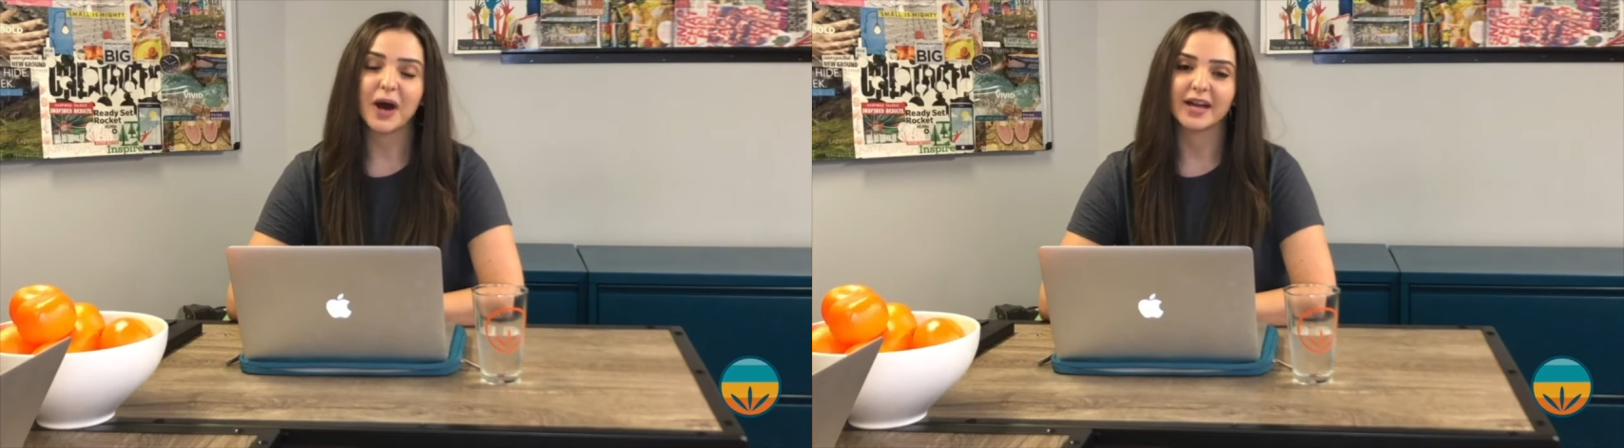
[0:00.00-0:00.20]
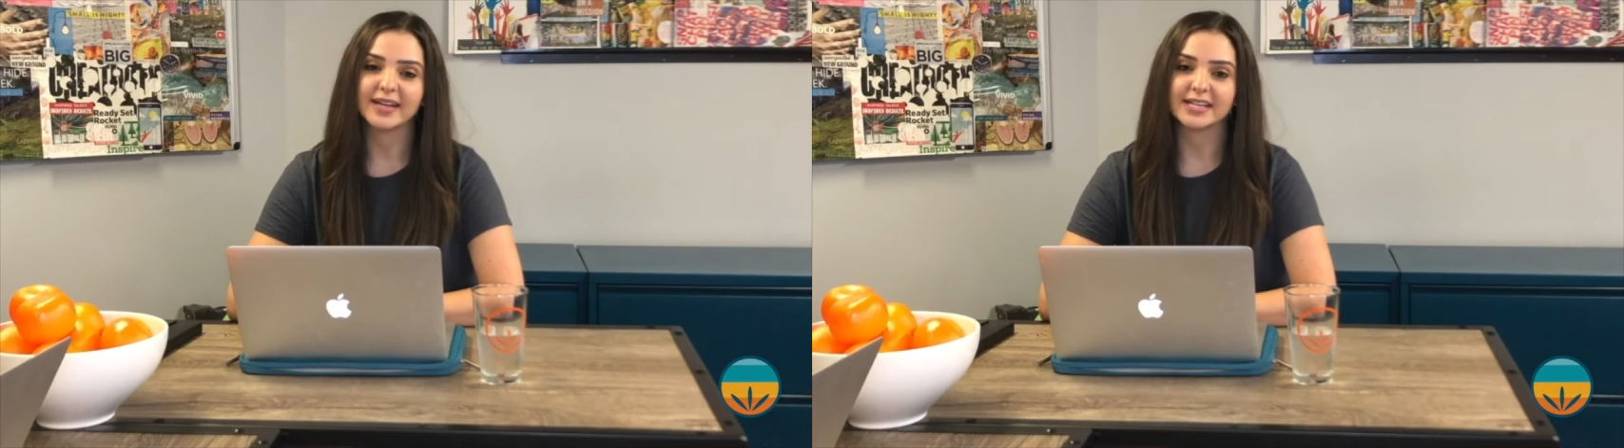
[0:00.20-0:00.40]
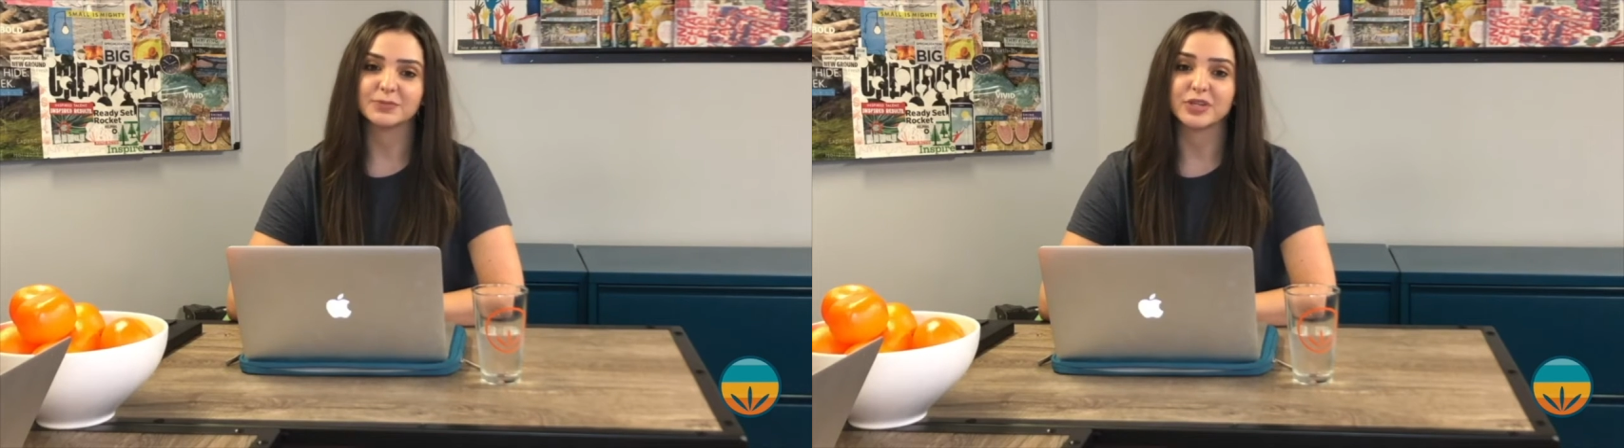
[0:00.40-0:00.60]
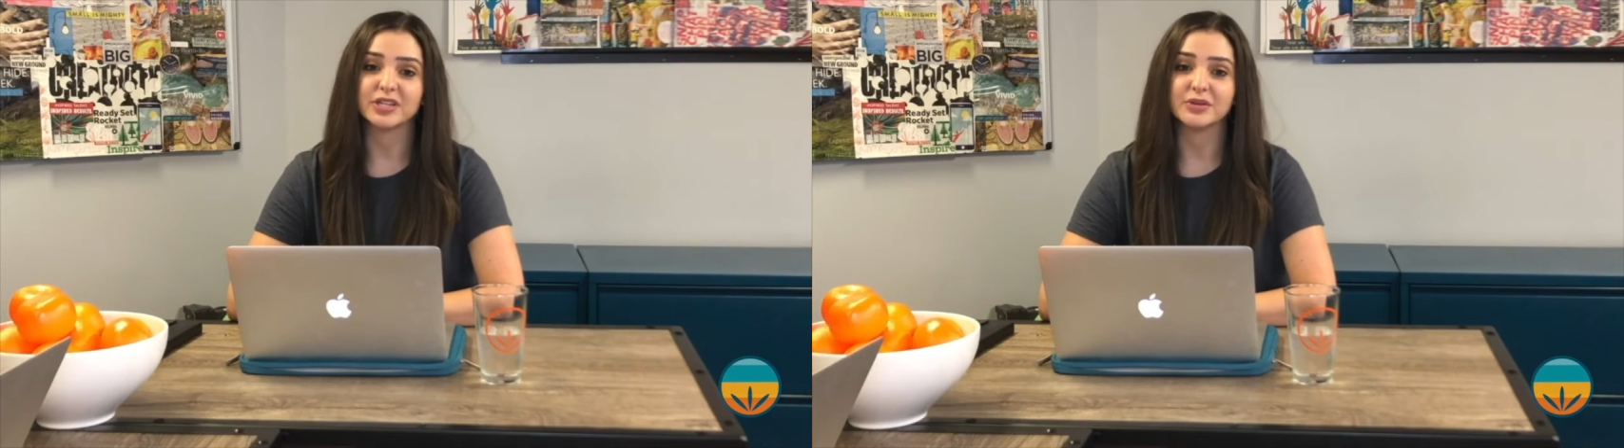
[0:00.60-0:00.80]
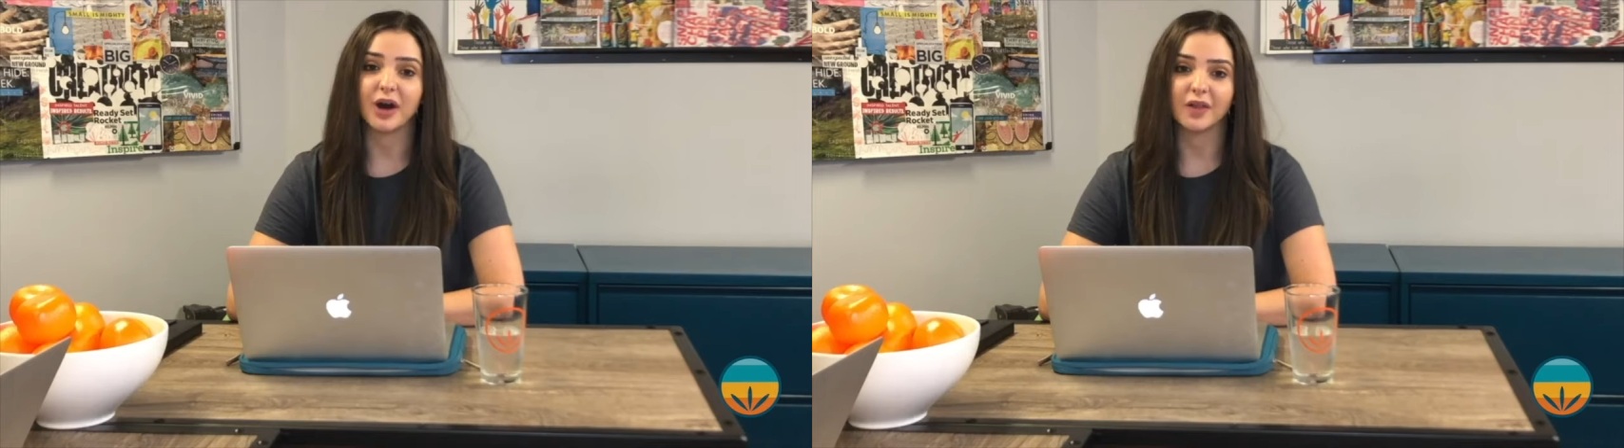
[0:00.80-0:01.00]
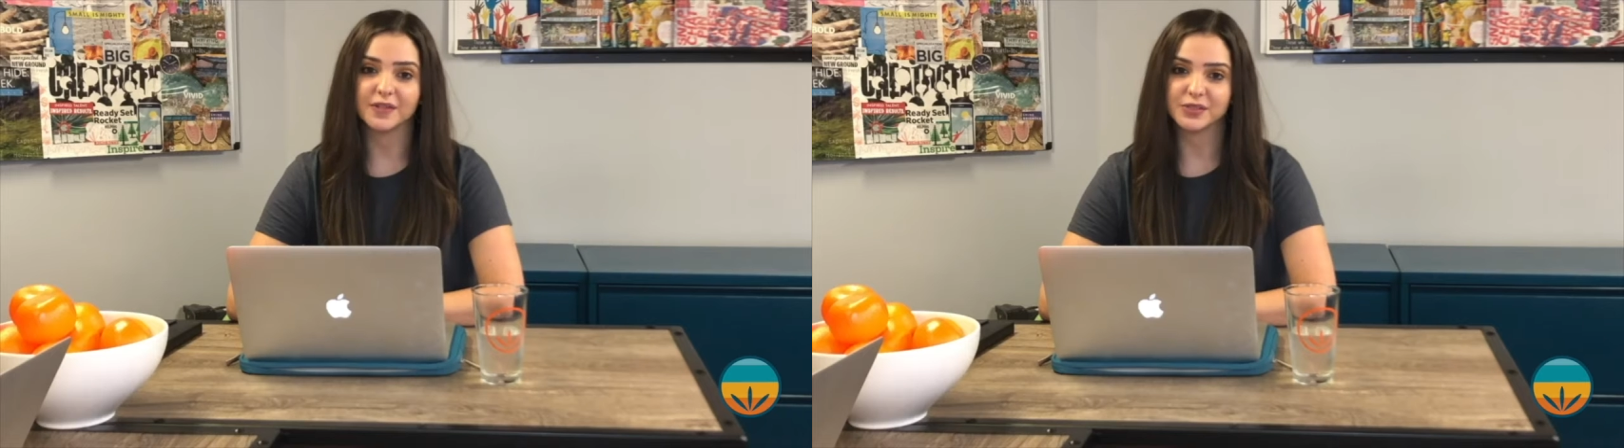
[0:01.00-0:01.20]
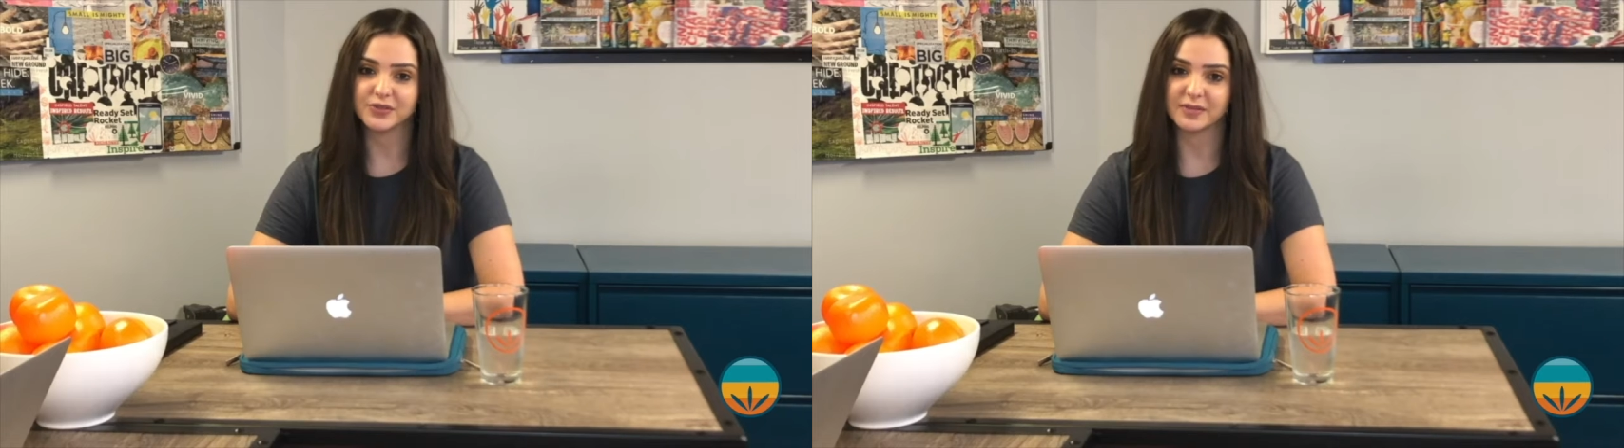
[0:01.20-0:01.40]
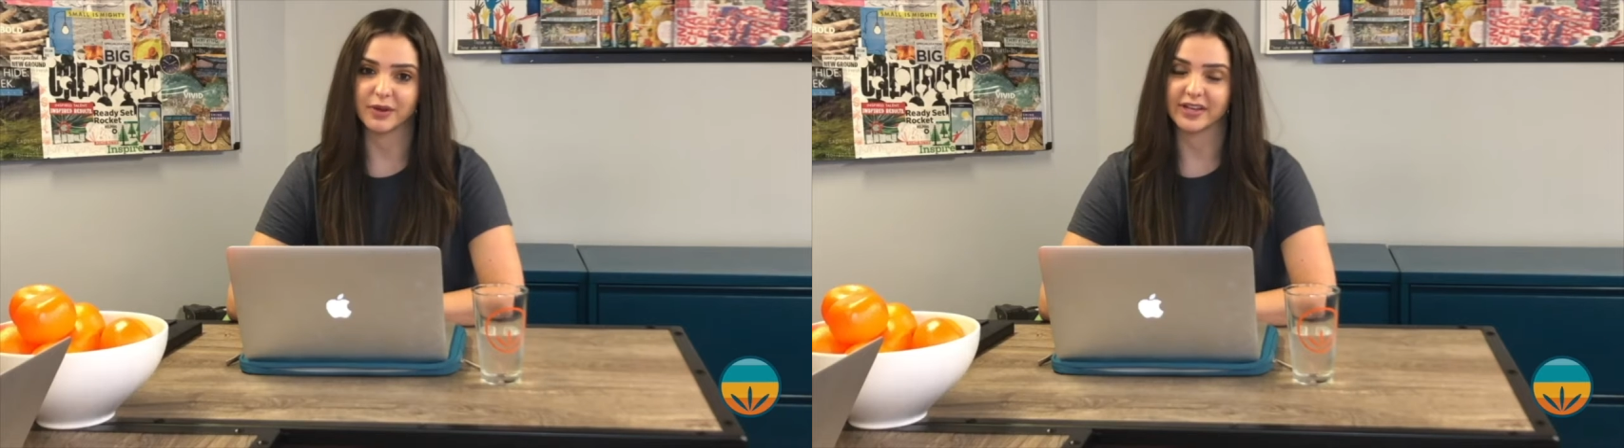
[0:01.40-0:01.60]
a podcast bringing you all the juicy